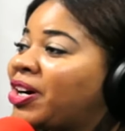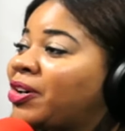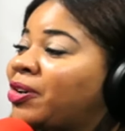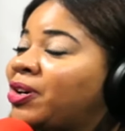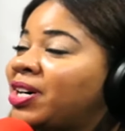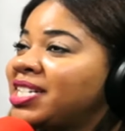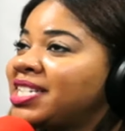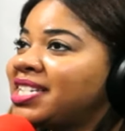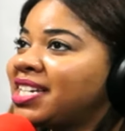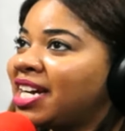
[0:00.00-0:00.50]

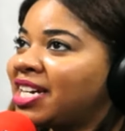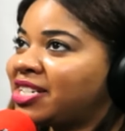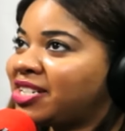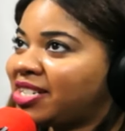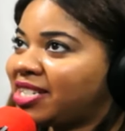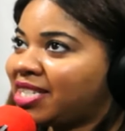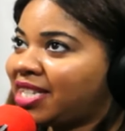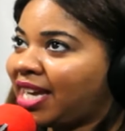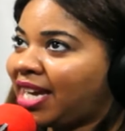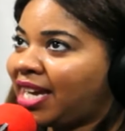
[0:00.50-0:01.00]
or to
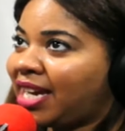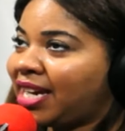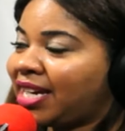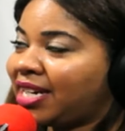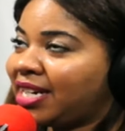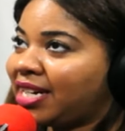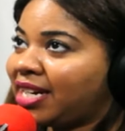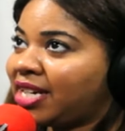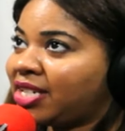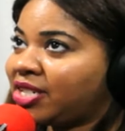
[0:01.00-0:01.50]

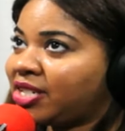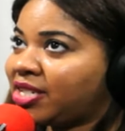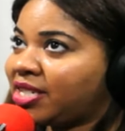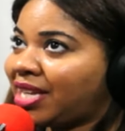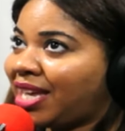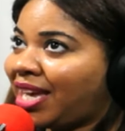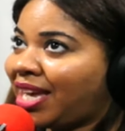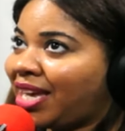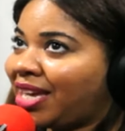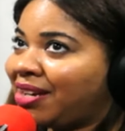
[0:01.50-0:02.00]

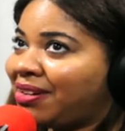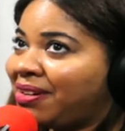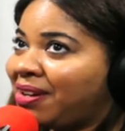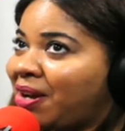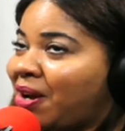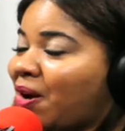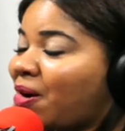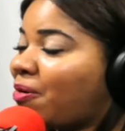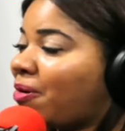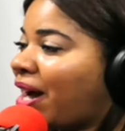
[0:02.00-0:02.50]
understand
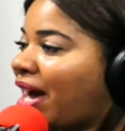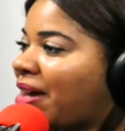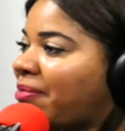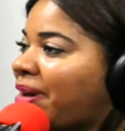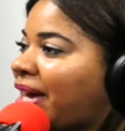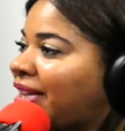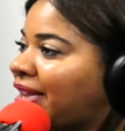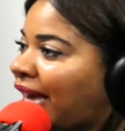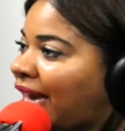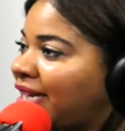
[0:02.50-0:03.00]
why am
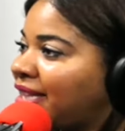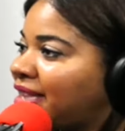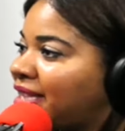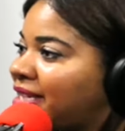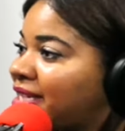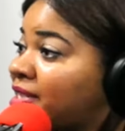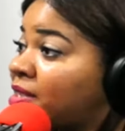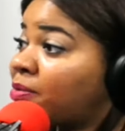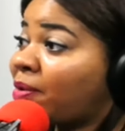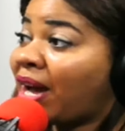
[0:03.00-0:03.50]
I like
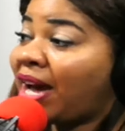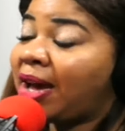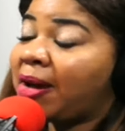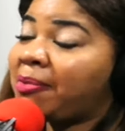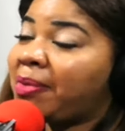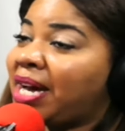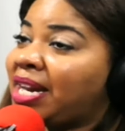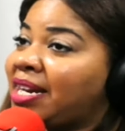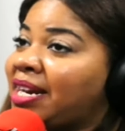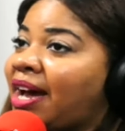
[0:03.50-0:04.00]
this? Why
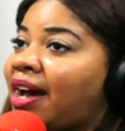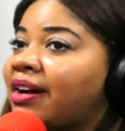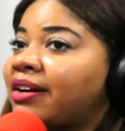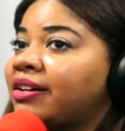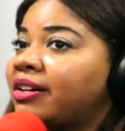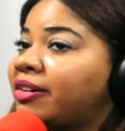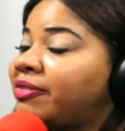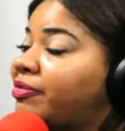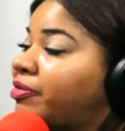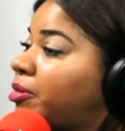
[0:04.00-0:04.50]
am I not
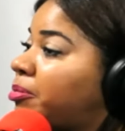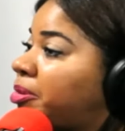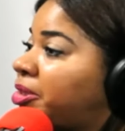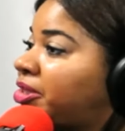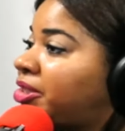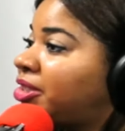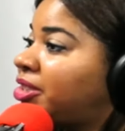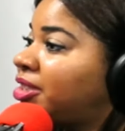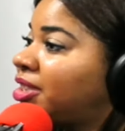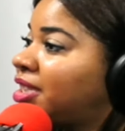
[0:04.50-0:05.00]

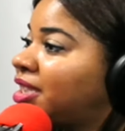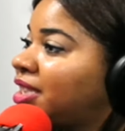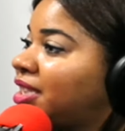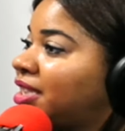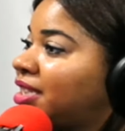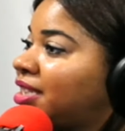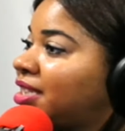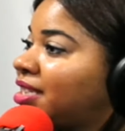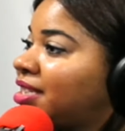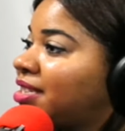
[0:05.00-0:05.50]
comfortable
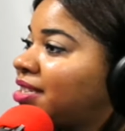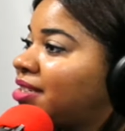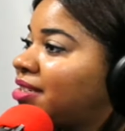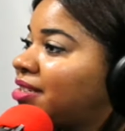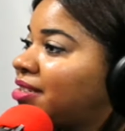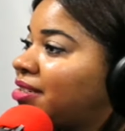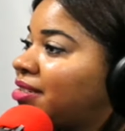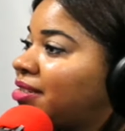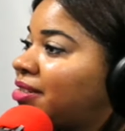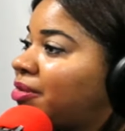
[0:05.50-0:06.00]

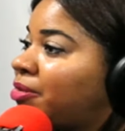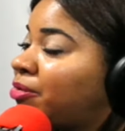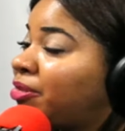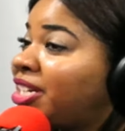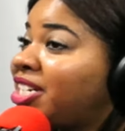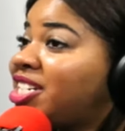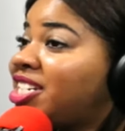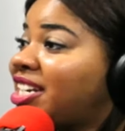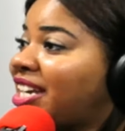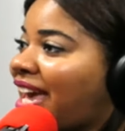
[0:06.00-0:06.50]

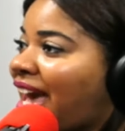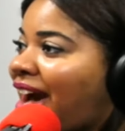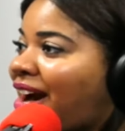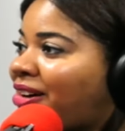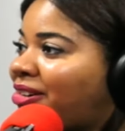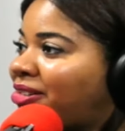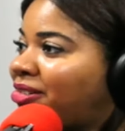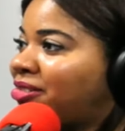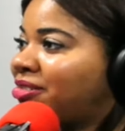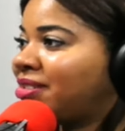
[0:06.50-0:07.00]
reaching
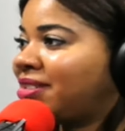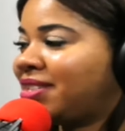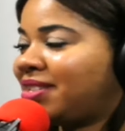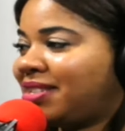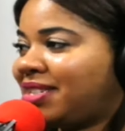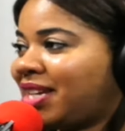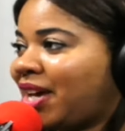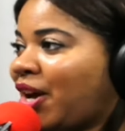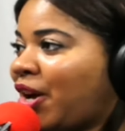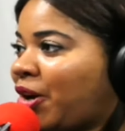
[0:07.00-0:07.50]
out
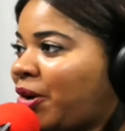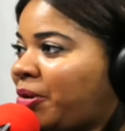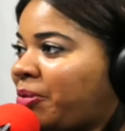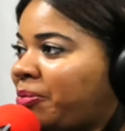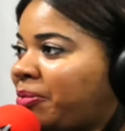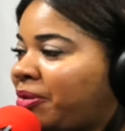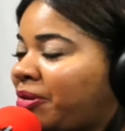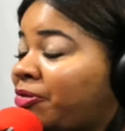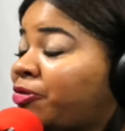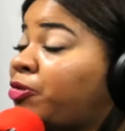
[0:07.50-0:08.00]
to help
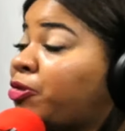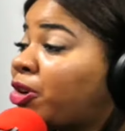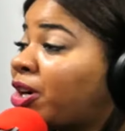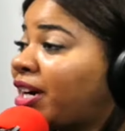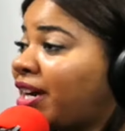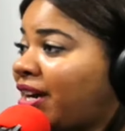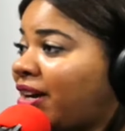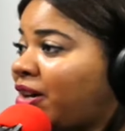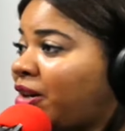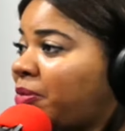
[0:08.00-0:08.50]
for
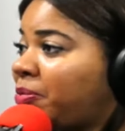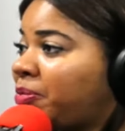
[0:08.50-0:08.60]
help?